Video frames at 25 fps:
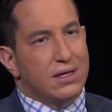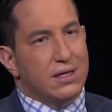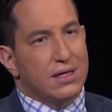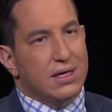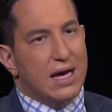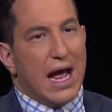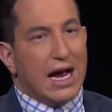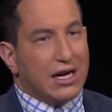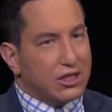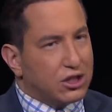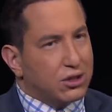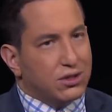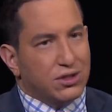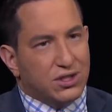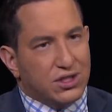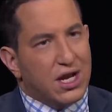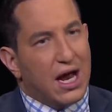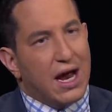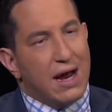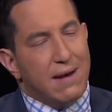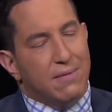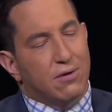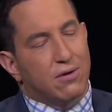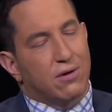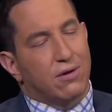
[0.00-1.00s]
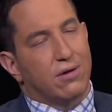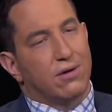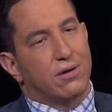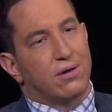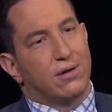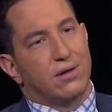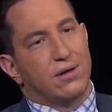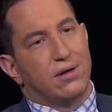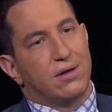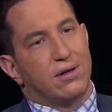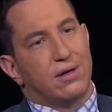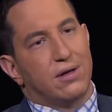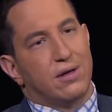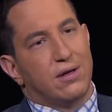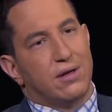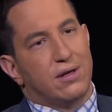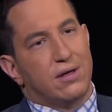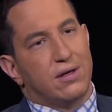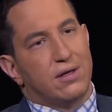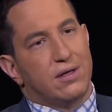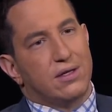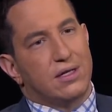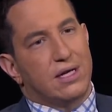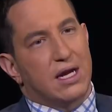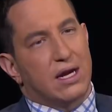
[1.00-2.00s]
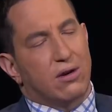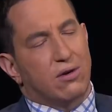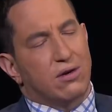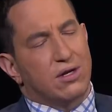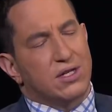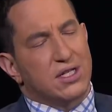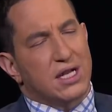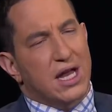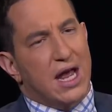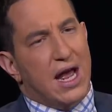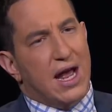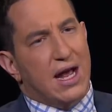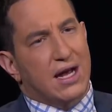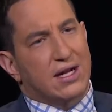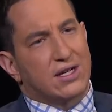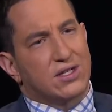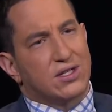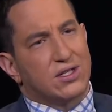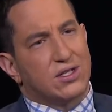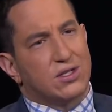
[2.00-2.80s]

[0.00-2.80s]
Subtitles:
national cyber terrorist acts.